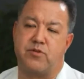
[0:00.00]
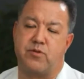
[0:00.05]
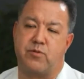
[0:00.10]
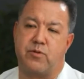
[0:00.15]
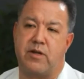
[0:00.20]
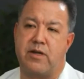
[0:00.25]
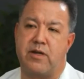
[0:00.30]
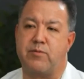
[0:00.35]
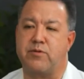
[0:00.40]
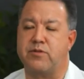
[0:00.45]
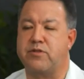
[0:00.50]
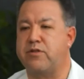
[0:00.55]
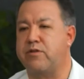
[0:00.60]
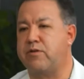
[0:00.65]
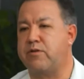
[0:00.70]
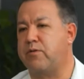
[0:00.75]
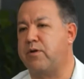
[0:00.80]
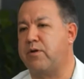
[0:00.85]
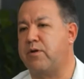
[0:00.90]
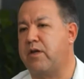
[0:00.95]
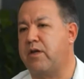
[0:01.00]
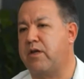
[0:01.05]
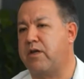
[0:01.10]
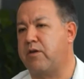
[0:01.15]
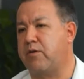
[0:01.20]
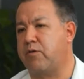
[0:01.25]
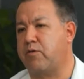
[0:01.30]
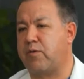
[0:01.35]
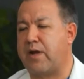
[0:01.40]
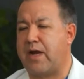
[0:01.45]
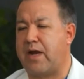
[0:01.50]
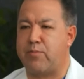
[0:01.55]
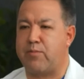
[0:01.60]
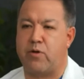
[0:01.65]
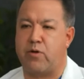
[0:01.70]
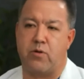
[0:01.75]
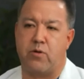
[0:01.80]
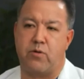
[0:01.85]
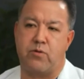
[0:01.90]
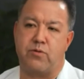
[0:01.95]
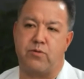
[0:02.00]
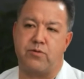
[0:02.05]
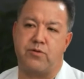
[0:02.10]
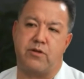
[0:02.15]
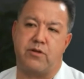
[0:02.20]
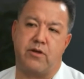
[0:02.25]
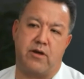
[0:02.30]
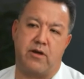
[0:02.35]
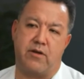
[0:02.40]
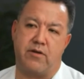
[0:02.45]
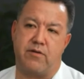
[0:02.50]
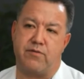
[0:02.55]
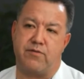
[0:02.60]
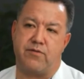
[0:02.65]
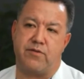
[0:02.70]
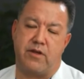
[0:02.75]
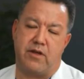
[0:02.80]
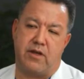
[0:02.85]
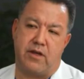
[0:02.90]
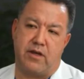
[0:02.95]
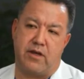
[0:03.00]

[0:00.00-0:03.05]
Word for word: So we're able to, you know, grab hold of